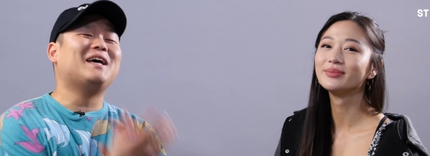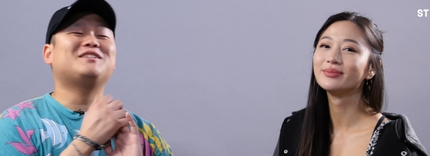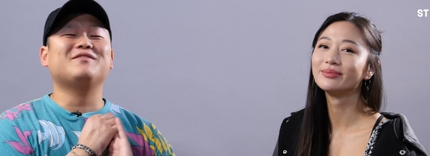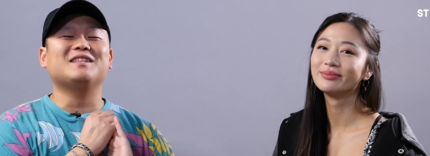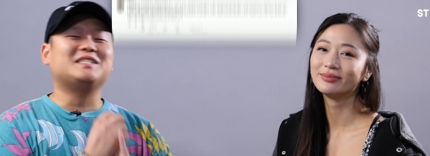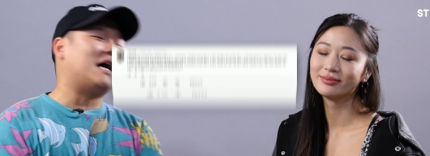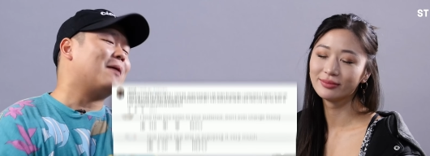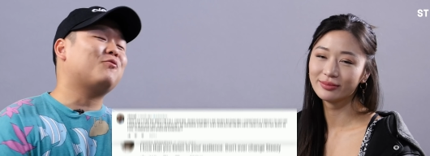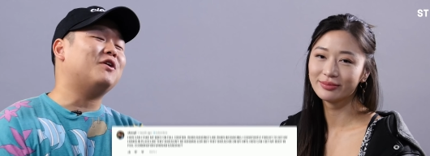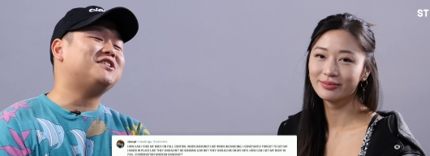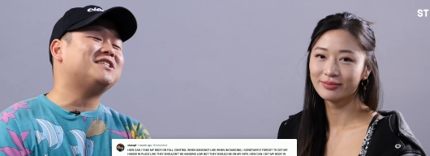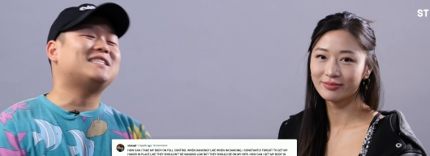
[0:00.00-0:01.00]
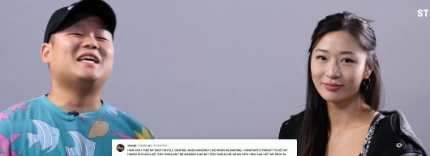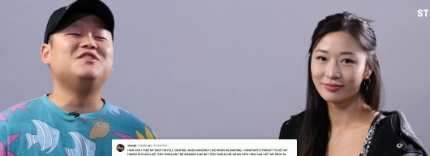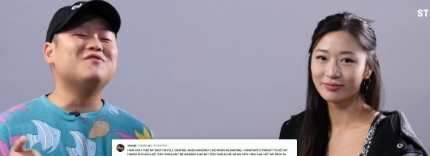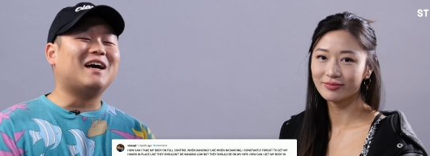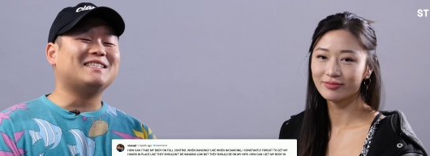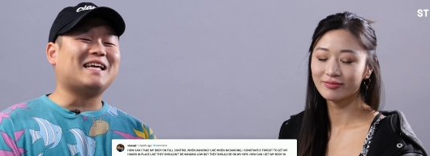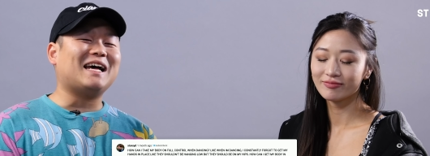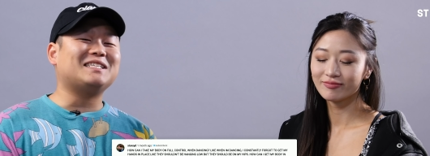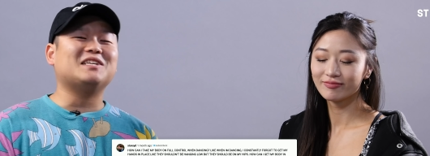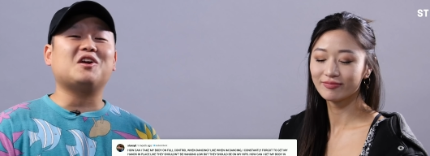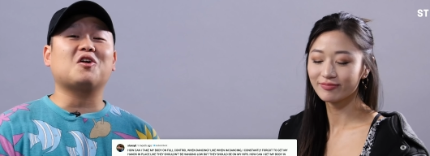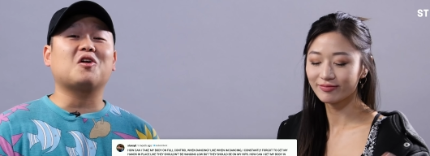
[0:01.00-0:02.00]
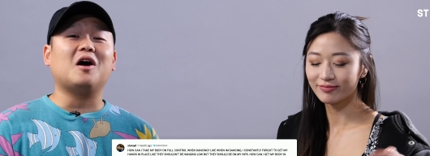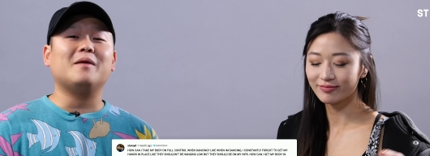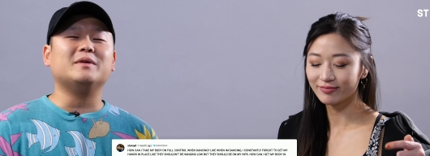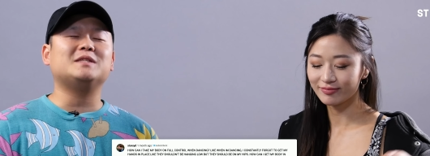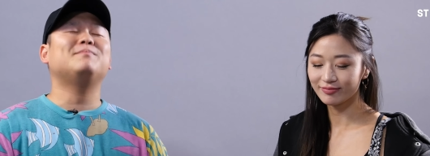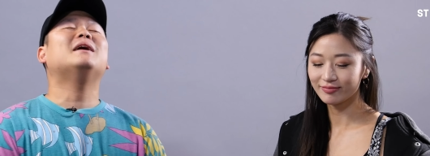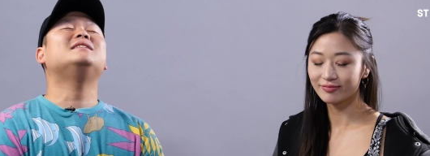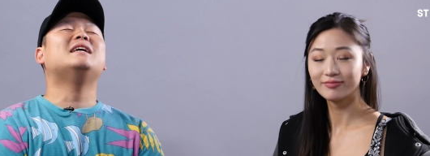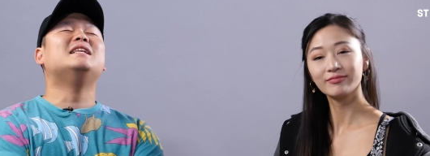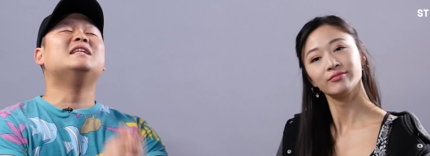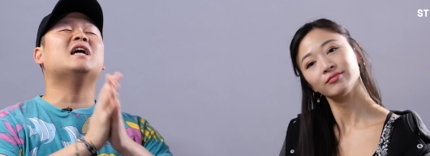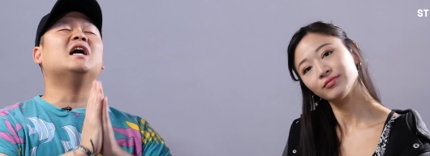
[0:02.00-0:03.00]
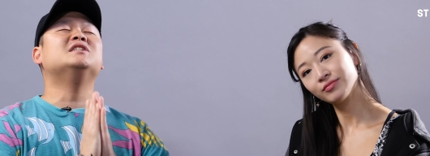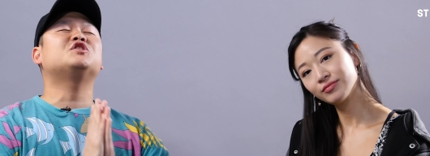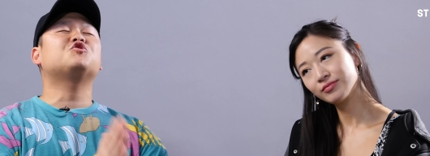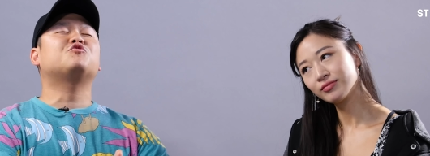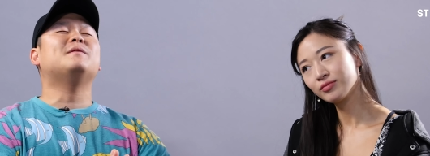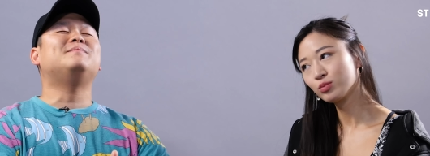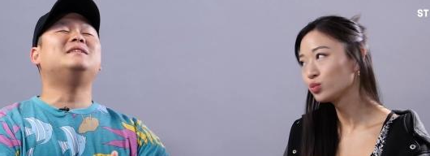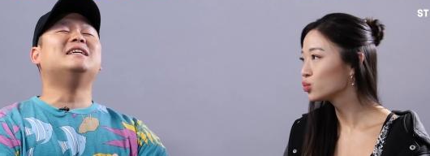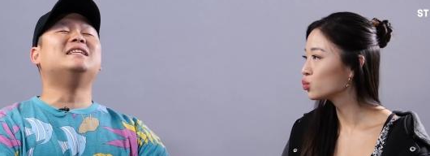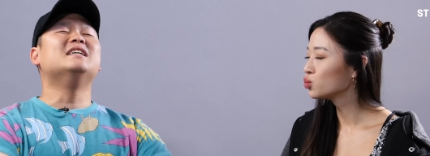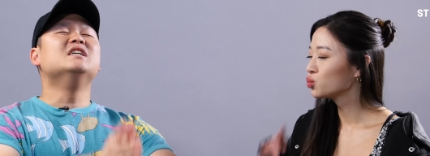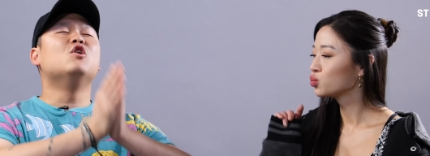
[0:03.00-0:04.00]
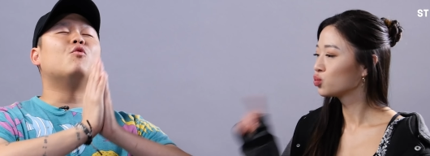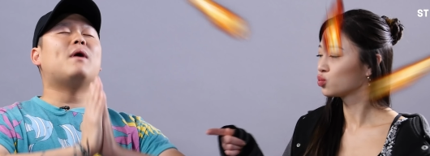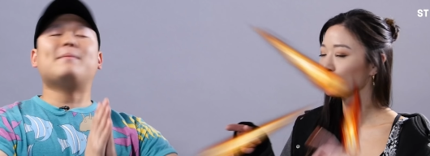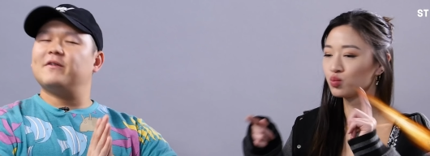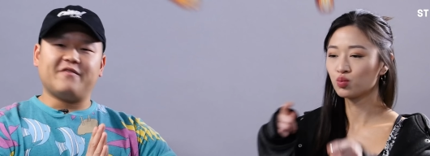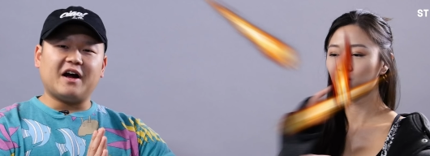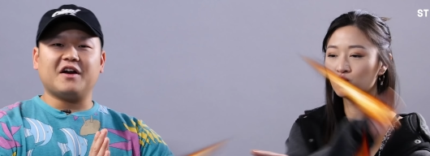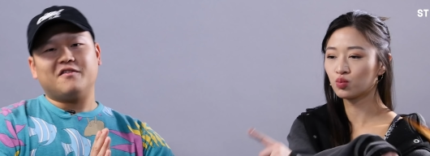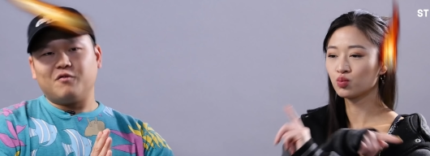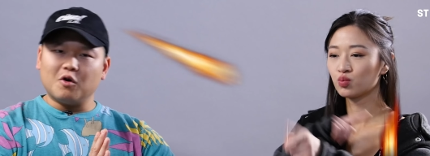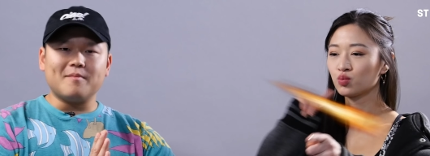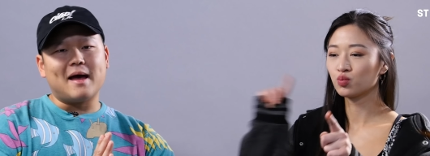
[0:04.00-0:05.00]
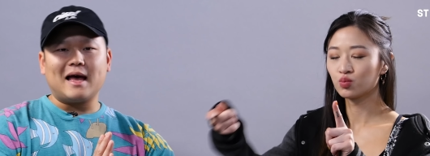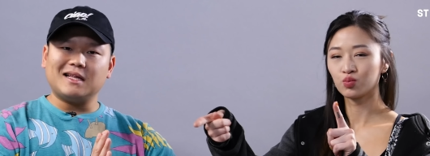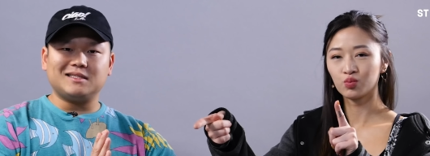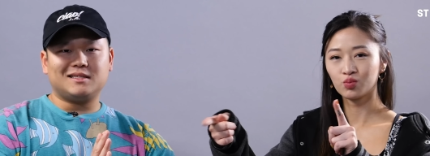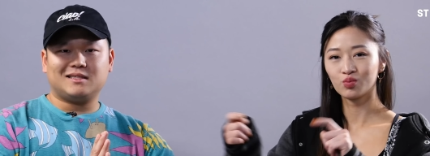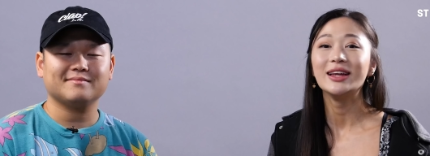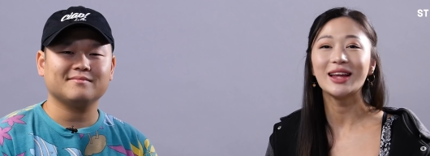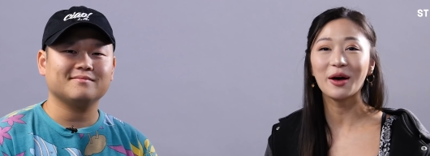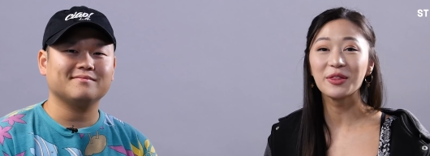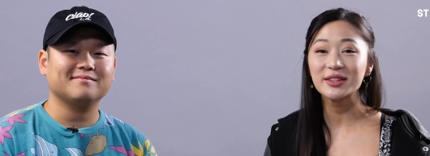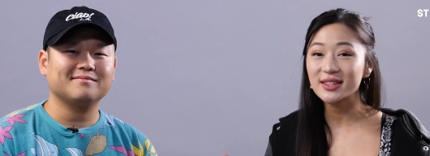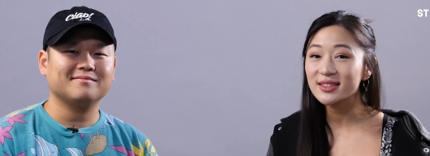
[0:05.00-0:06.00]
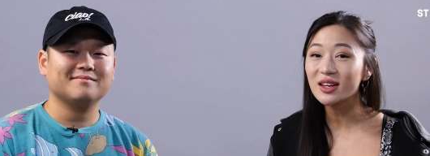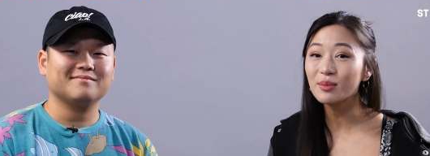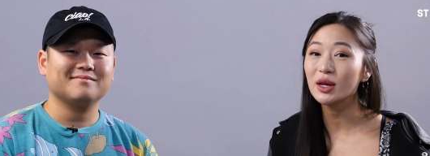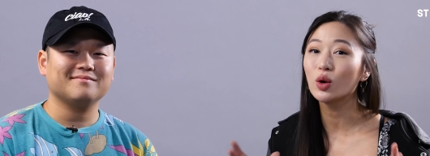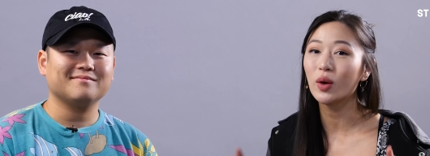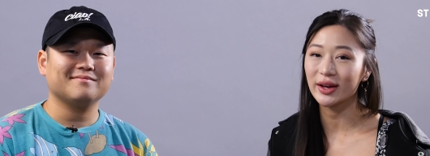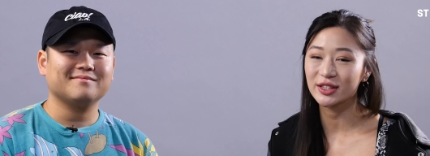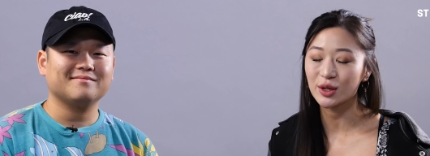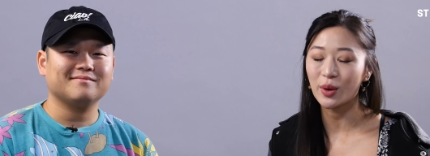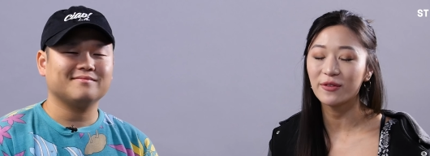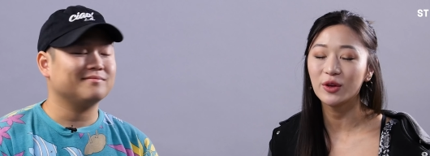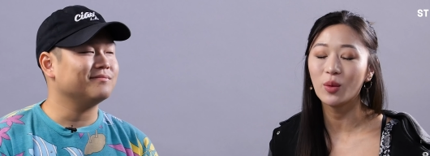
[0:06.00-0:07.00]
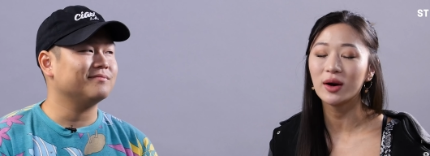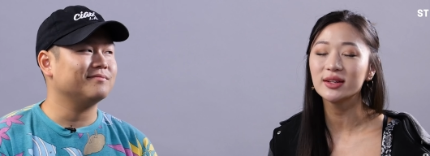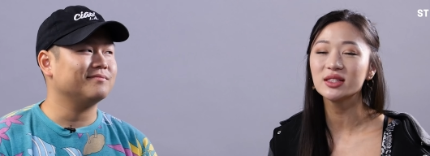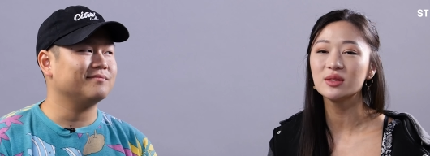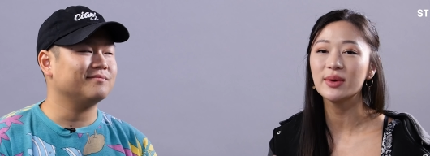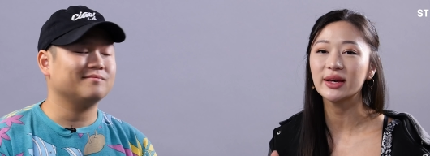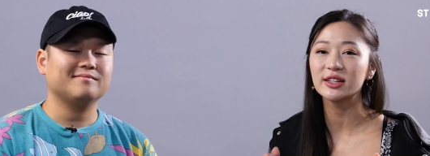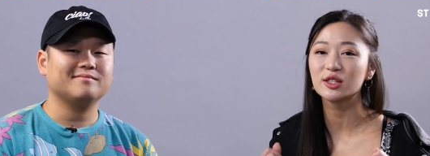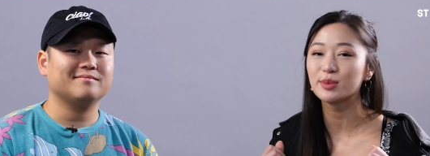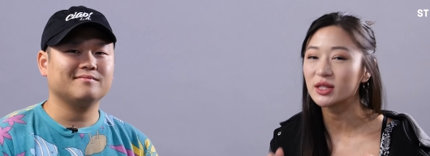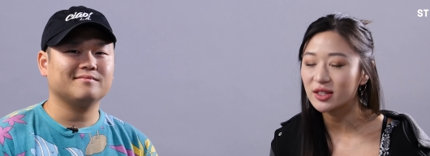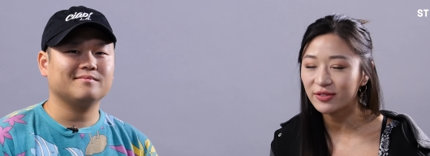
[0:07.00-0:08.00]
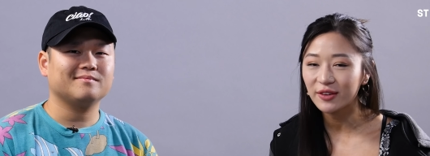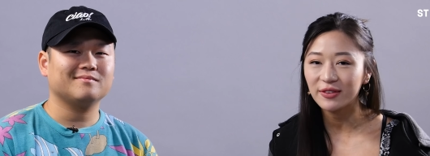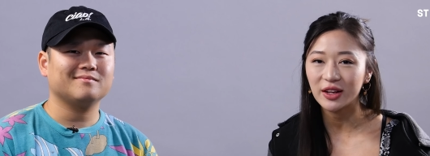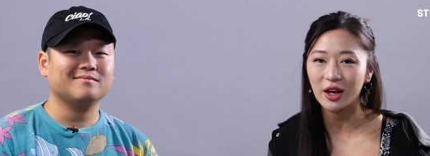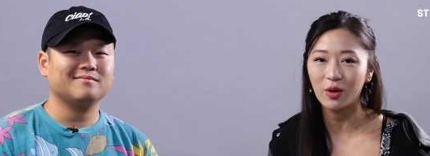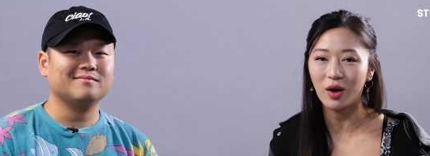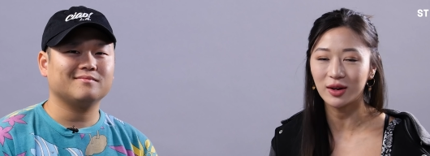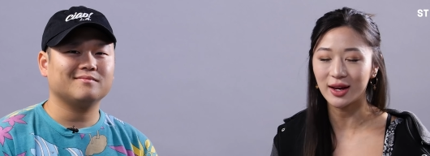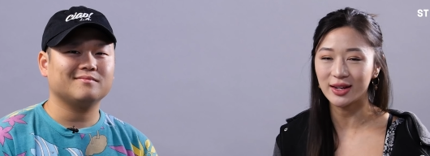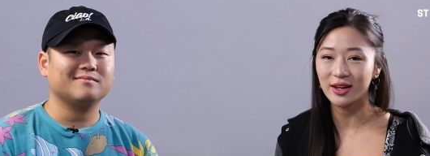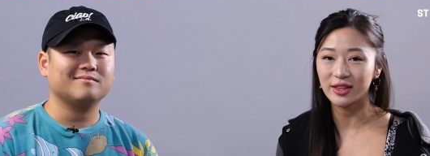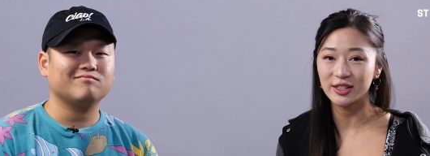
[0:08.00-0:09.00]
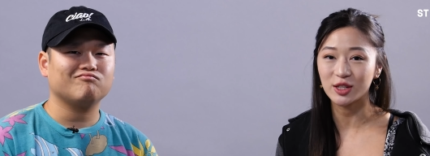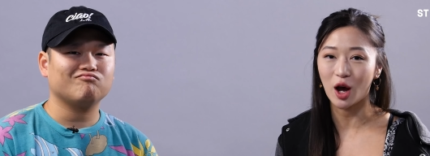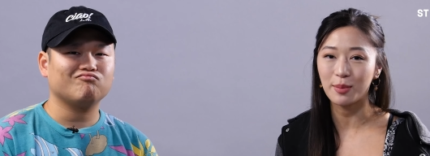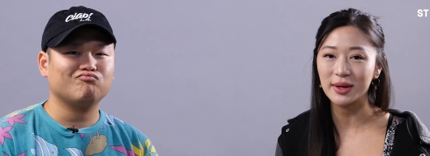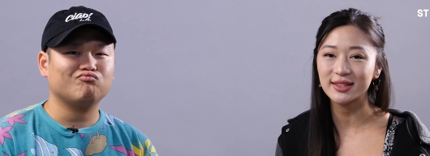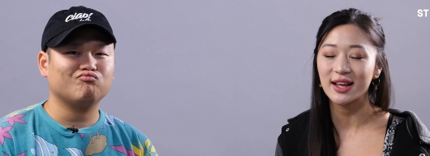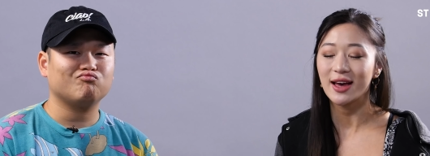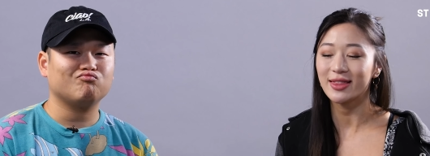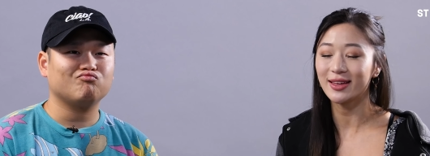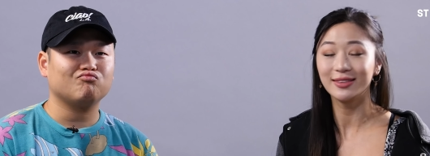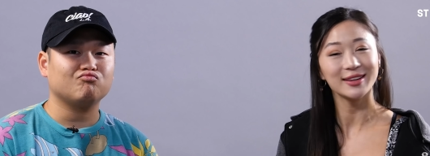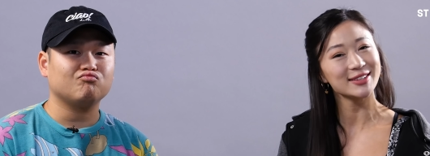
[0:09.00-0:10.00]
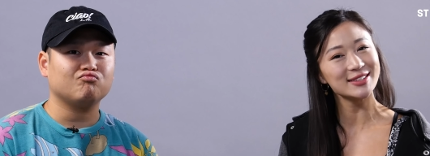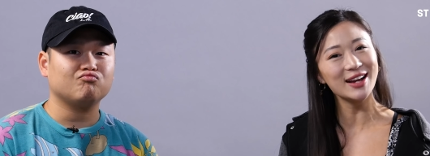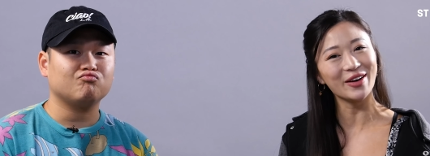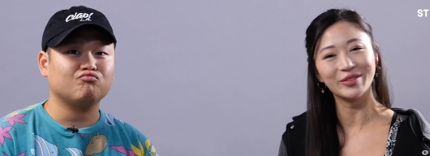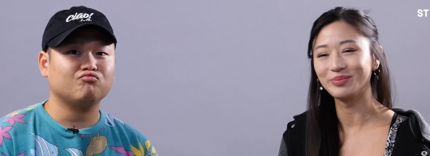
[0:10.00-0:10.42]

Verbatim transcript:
Speaker 1: answering the top questions that you guys ask in our comments, but in an unscripted rapid fire format.
Speaker 2: Now, this is gonna be quick, so if you want us to make a specific video on any of these topics, then let us know.